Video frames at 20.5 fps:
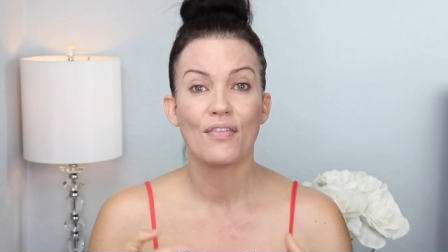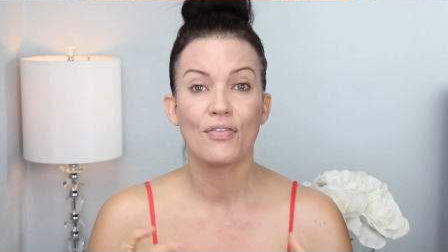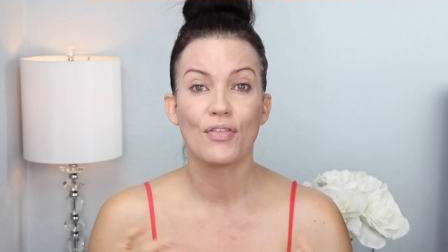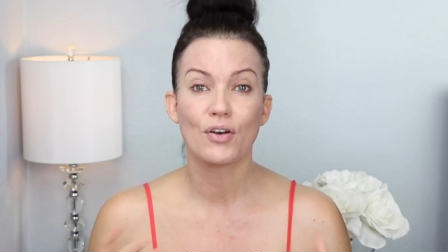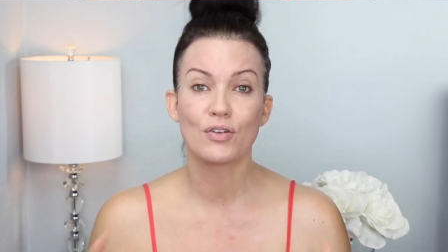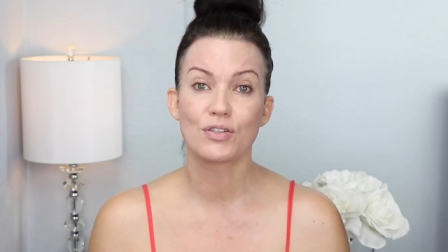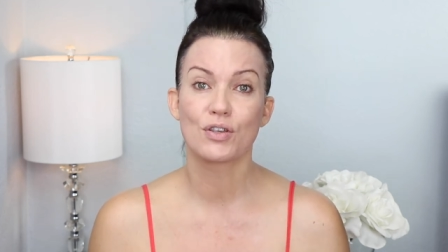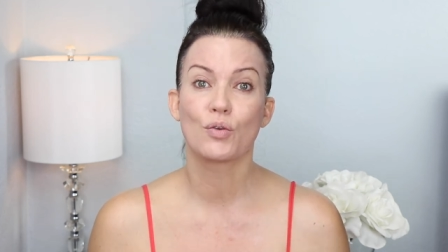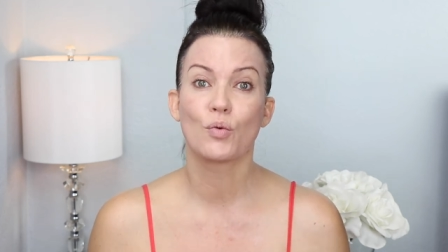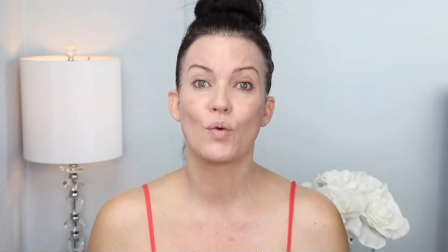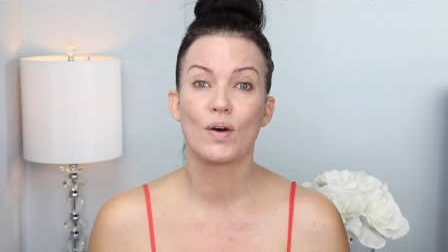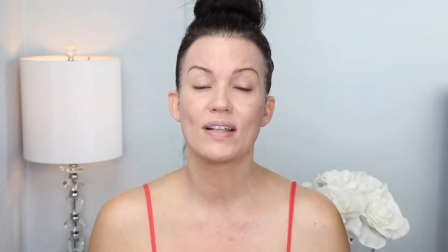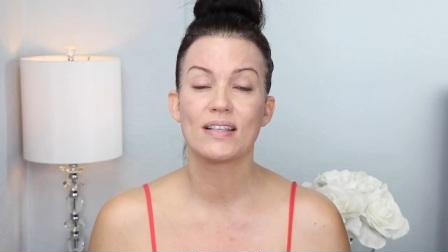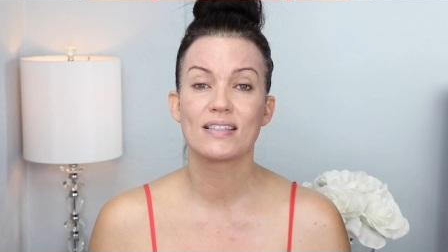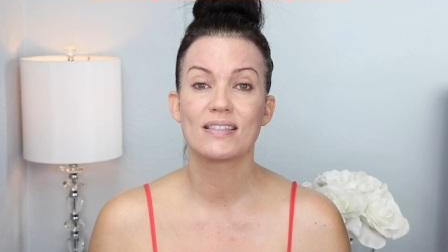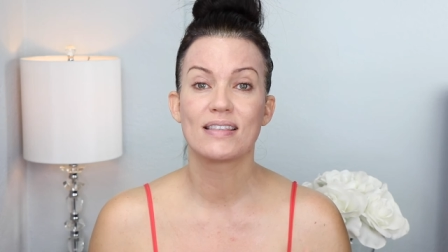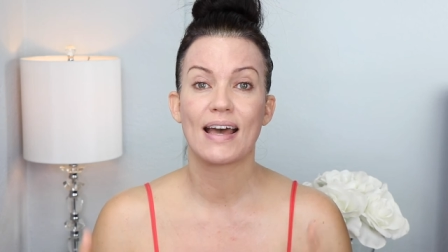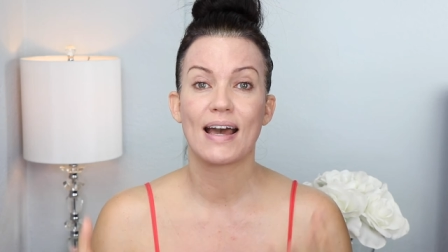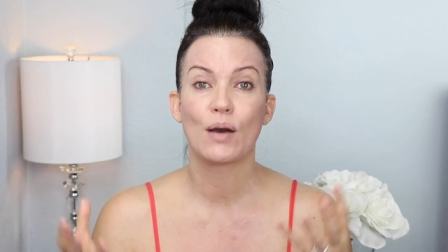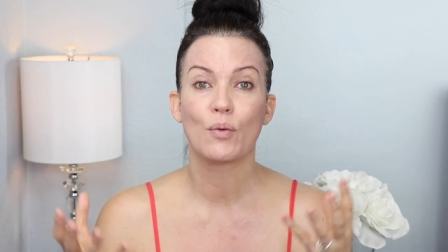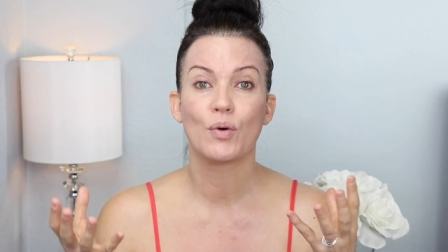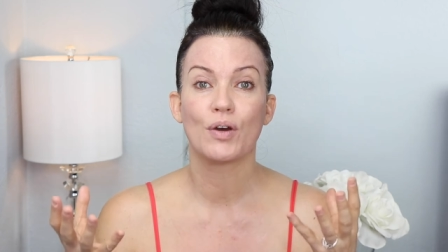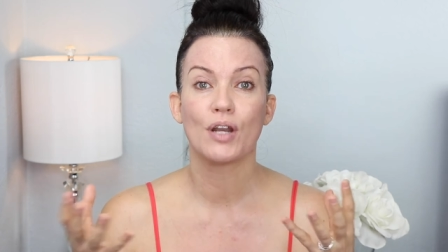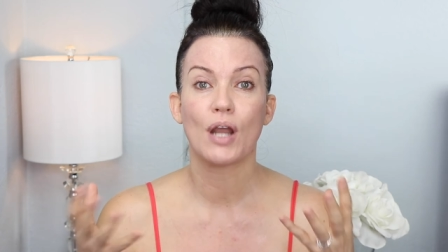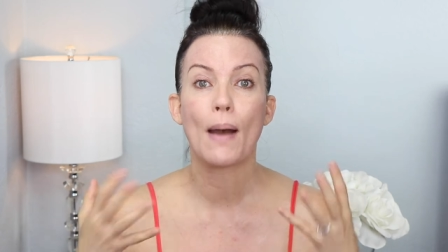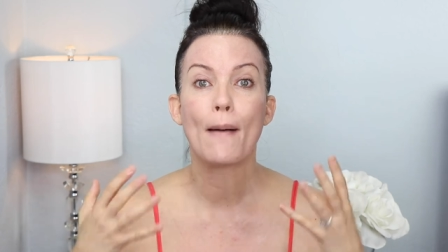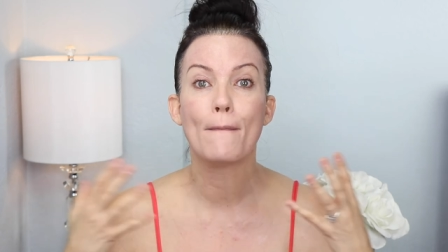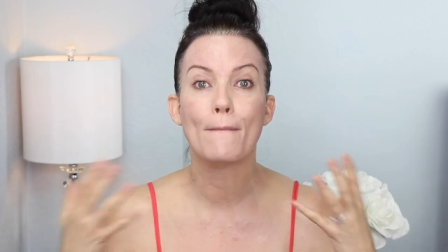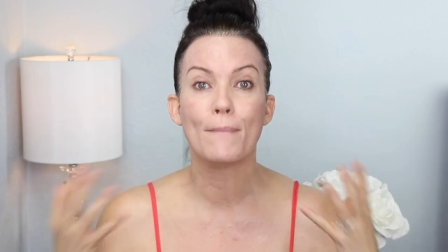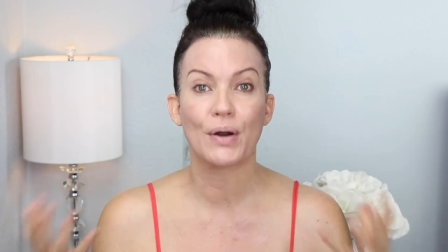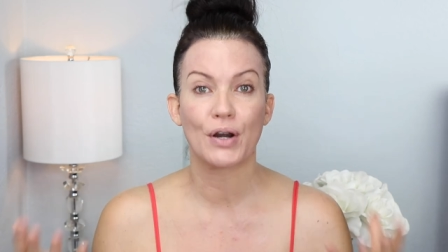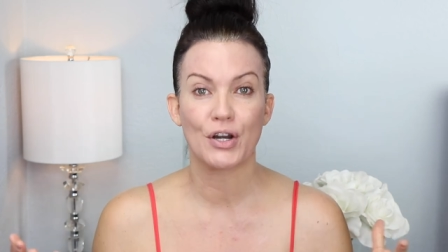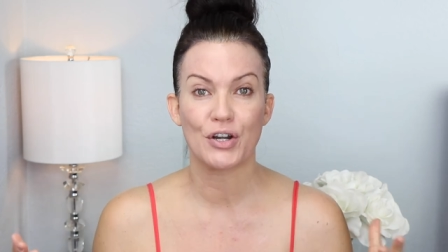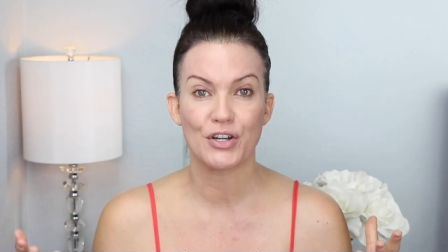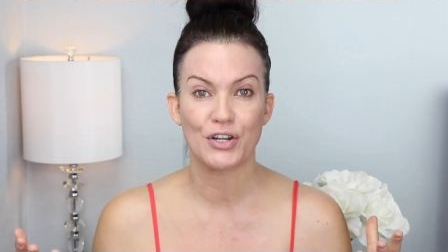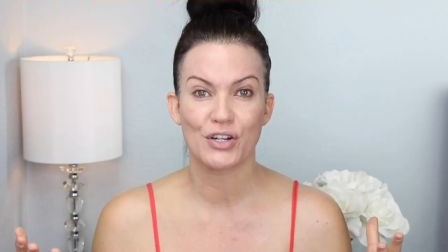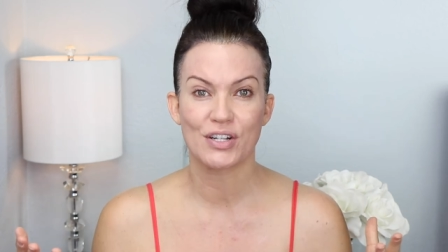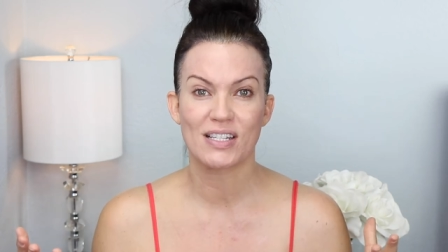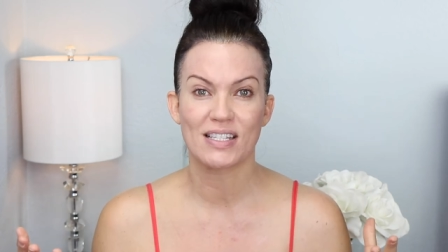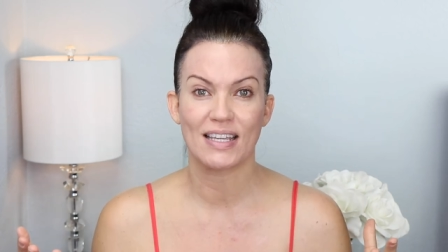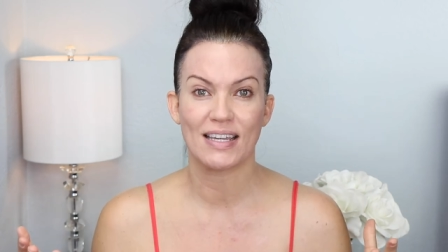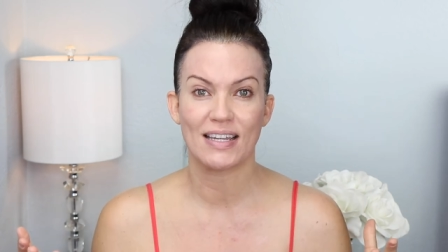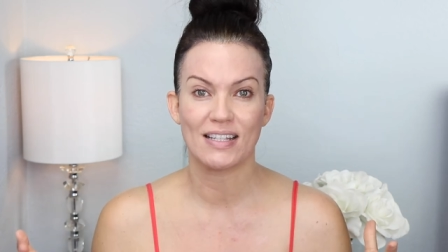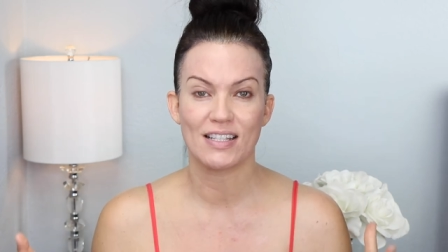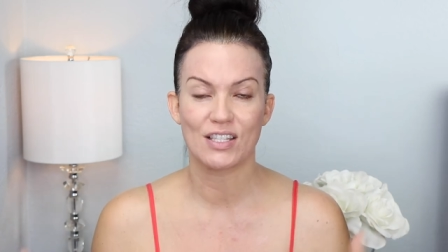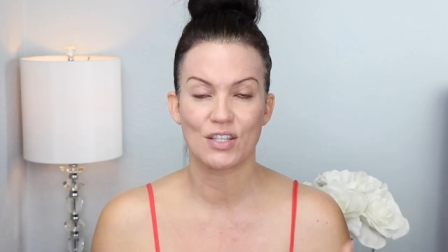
those are the ones that would burn your skin.